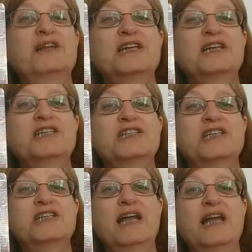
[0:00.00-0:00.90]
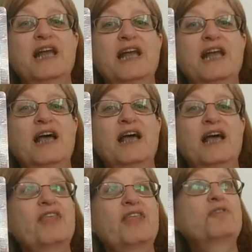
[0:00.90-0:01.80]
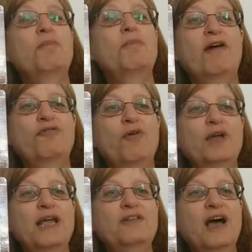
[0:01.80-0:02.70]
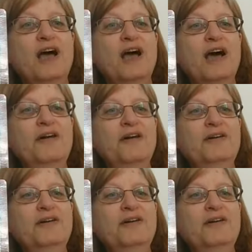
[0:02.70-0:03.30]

it, and actually, that was from about four years ago.